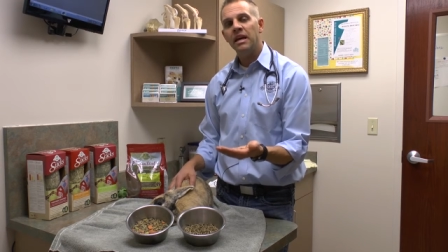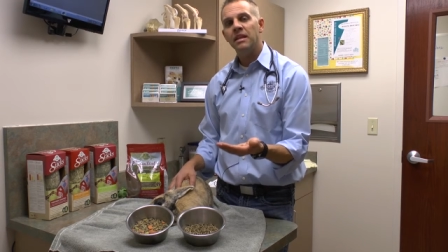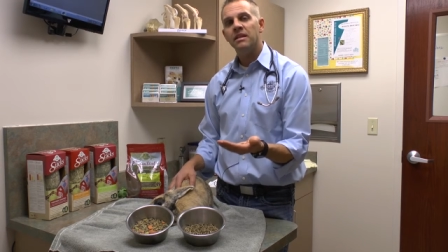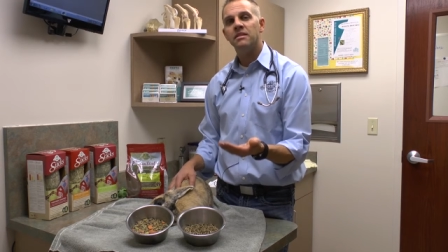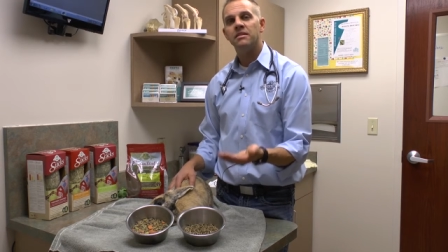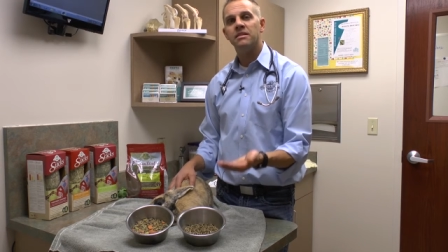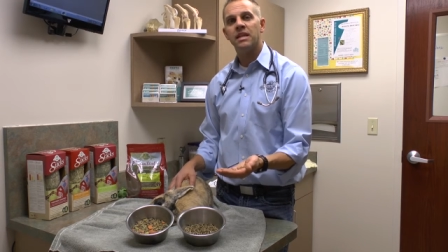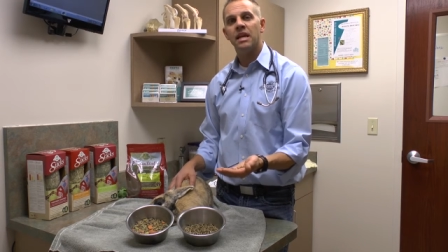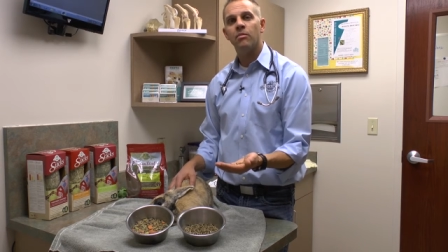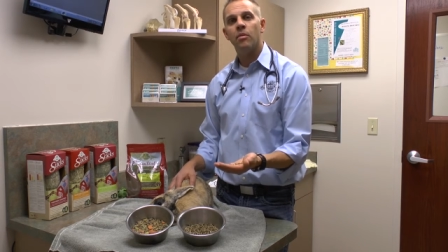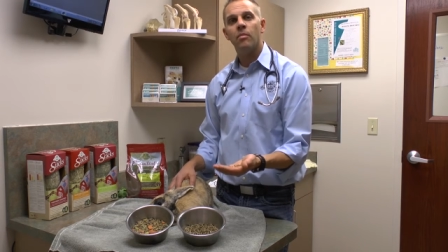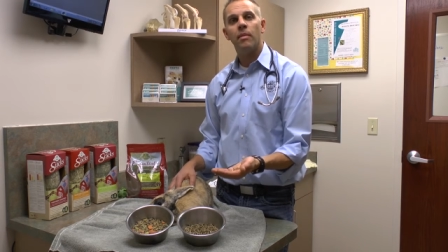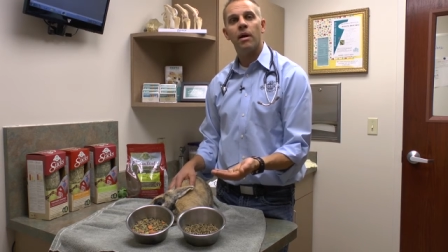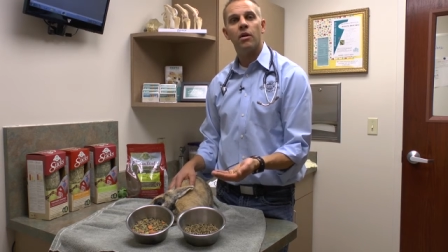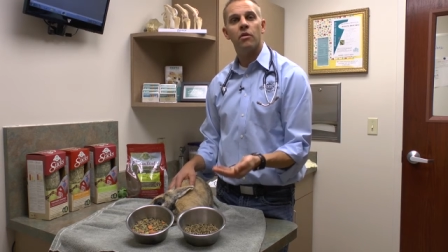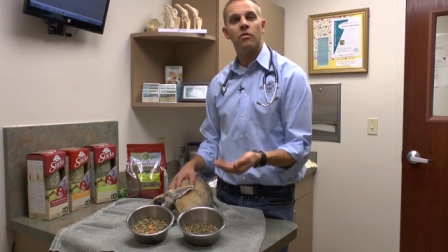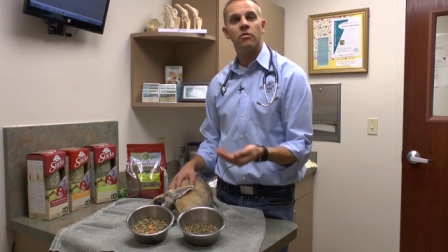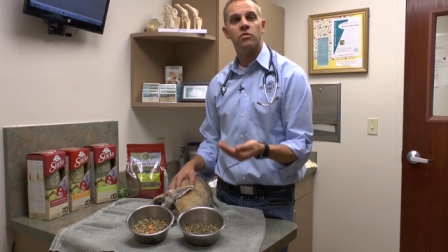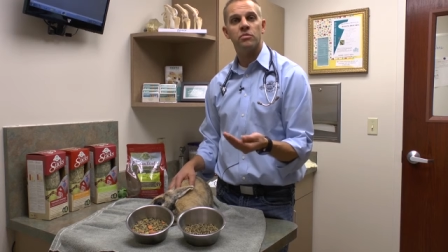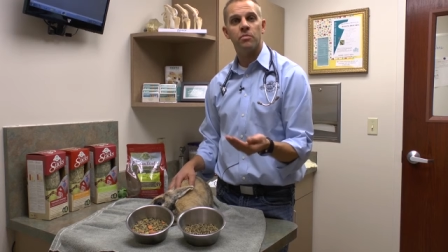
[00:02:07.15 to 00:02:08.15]
the same
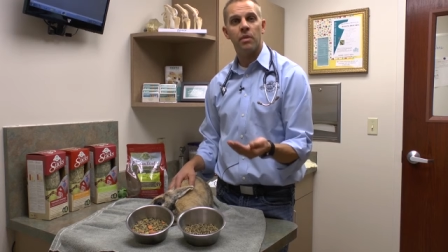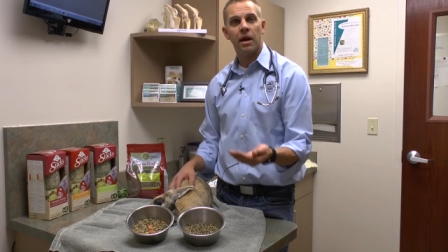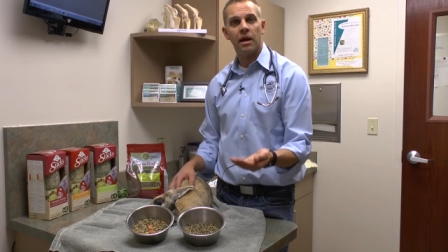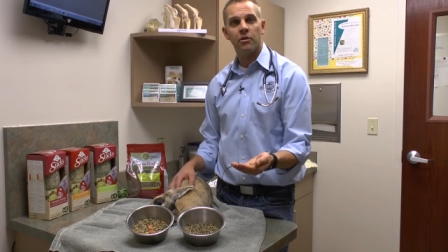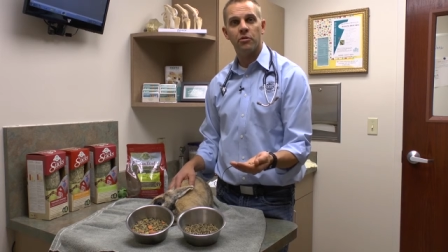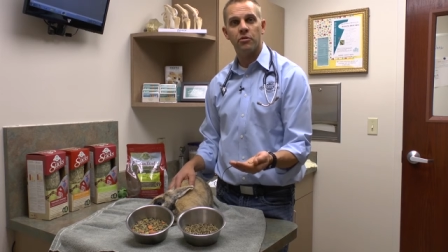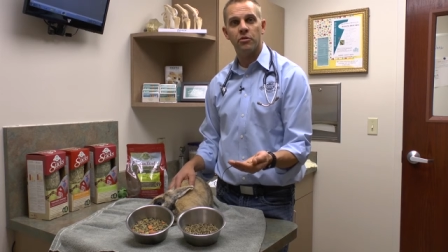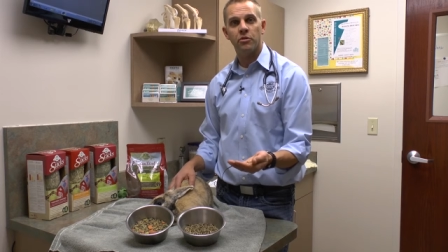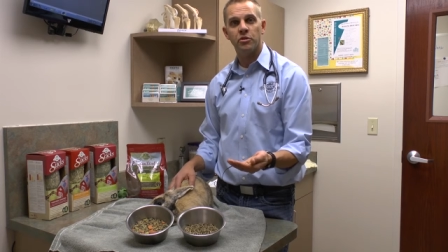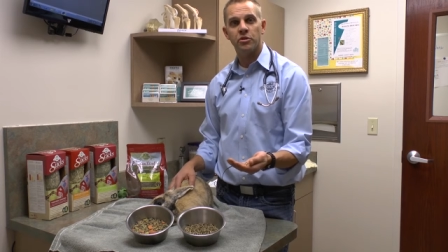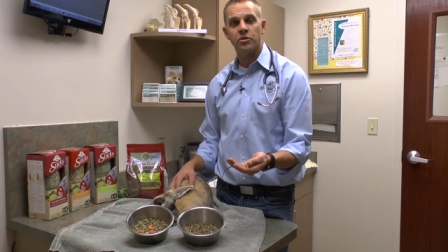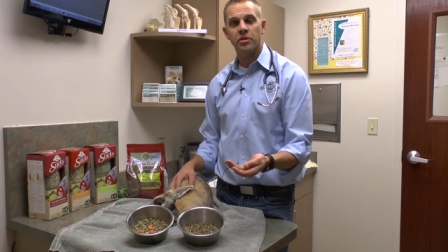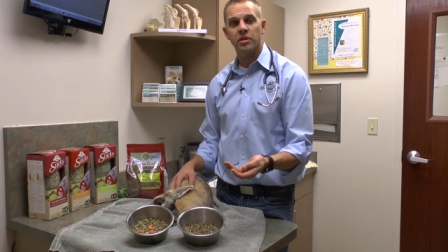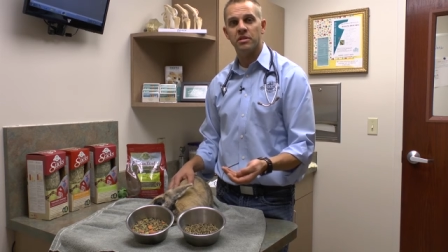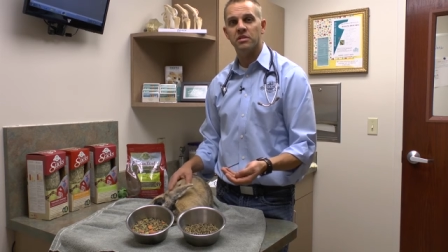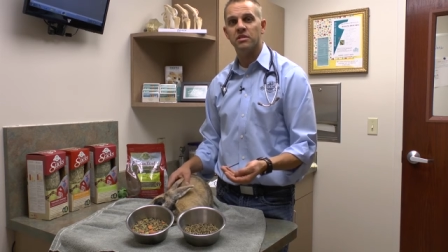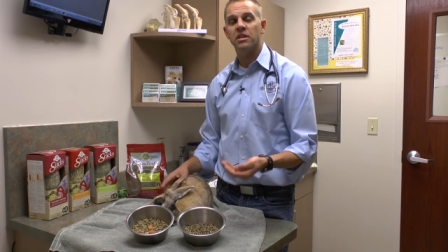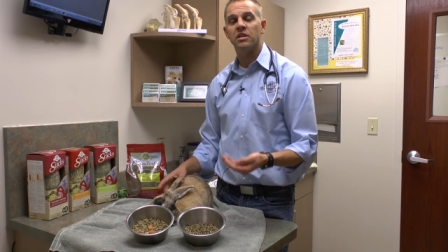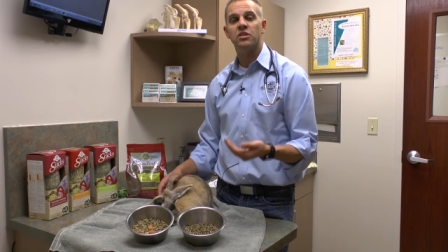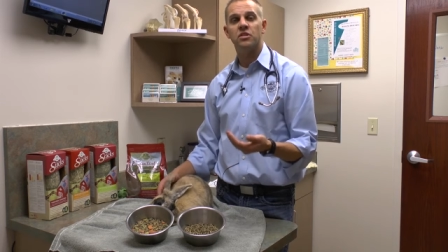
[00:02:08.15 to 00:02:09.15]
amount of those micronutrients,
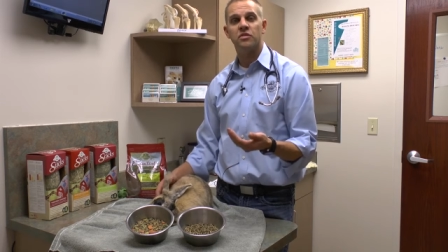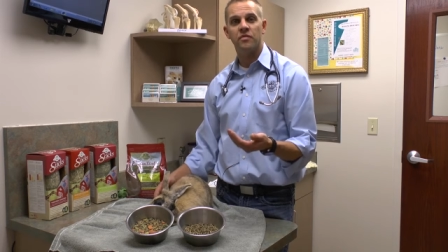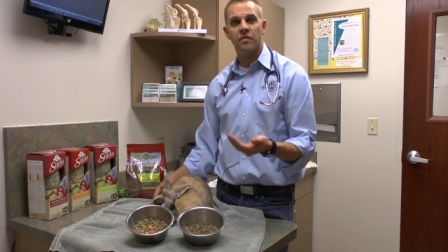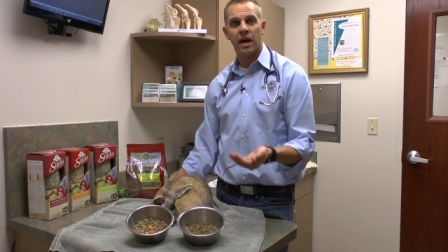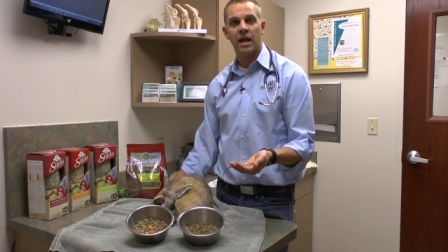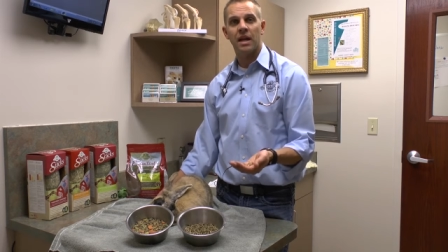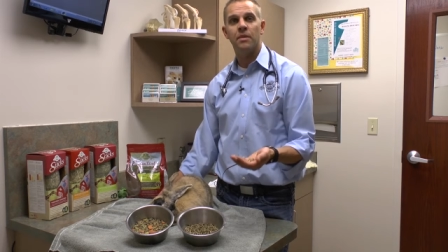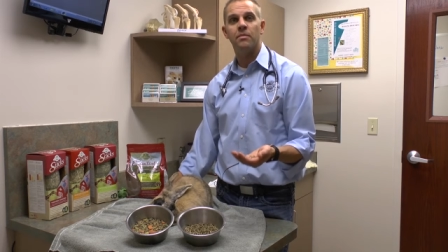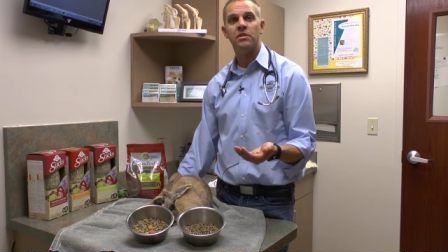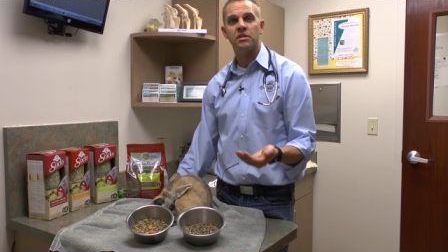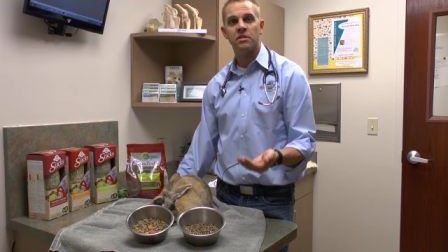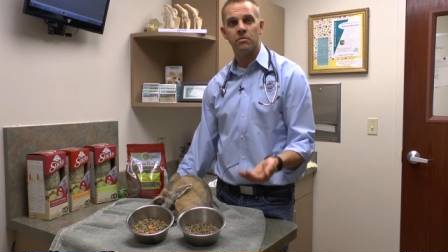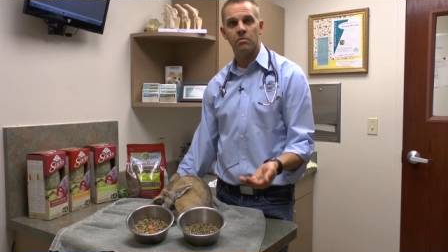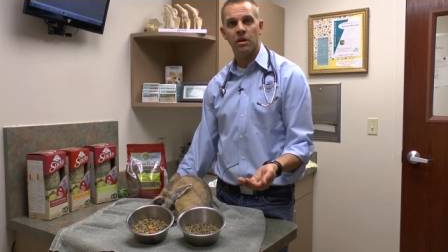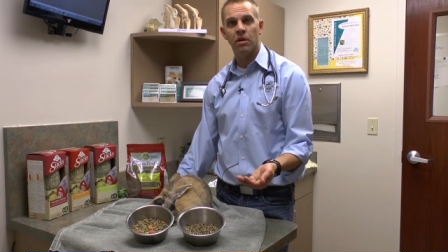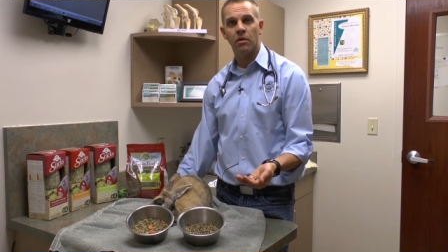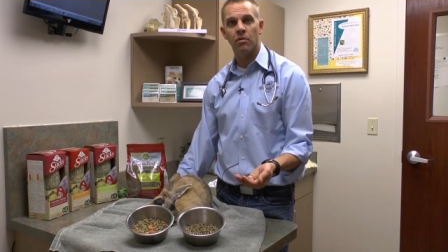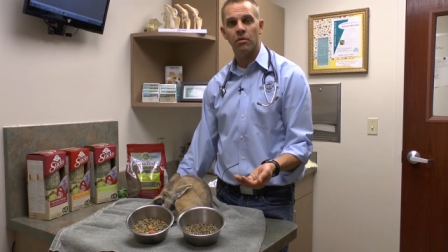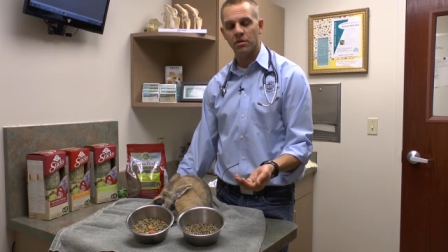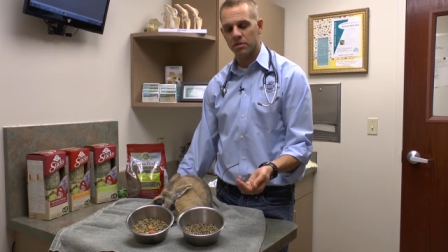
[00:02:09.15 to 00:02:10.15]
such as vitamins and
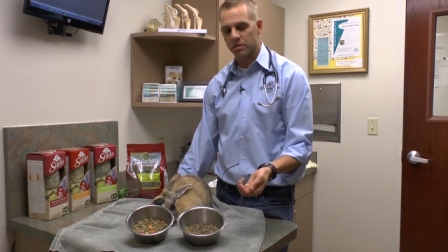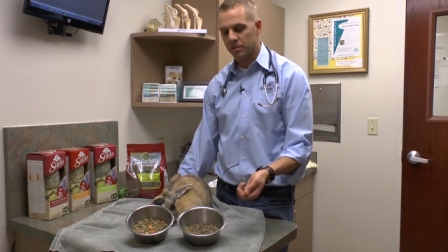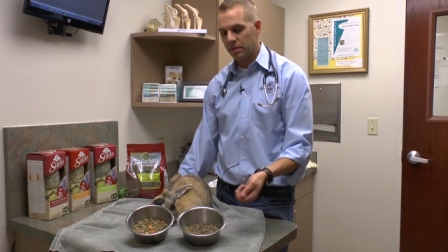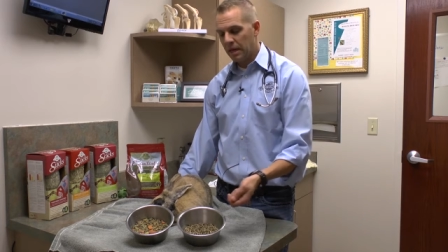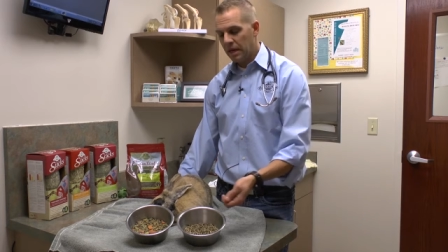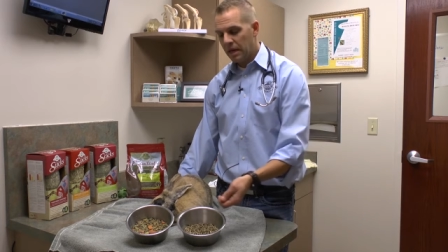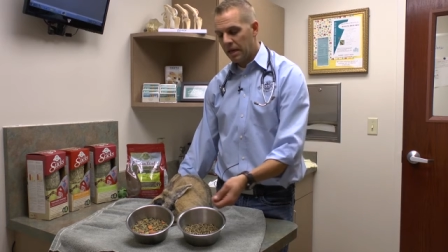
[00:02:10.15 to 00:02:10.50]
minerals.